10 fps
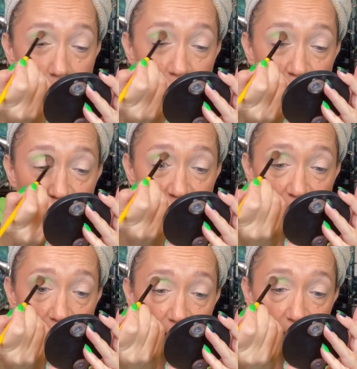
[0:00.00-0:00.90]
She
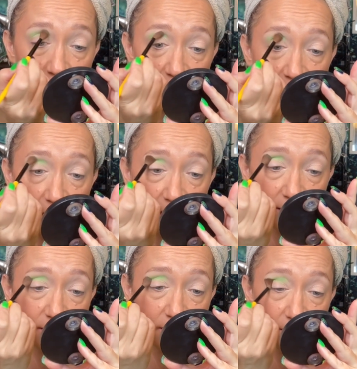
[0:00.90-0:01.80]
said
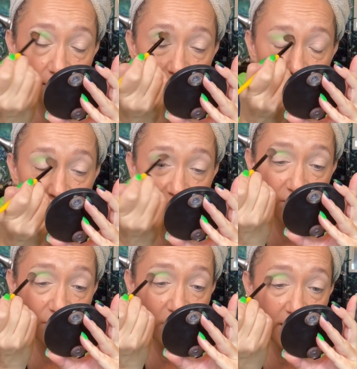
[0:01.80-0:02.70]
that they
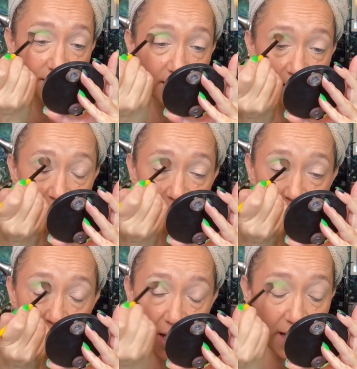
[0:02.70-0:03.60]
didn't find
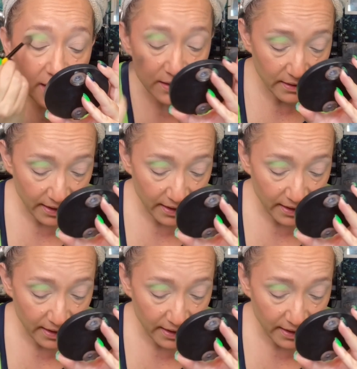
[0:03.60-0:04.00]
anything bad,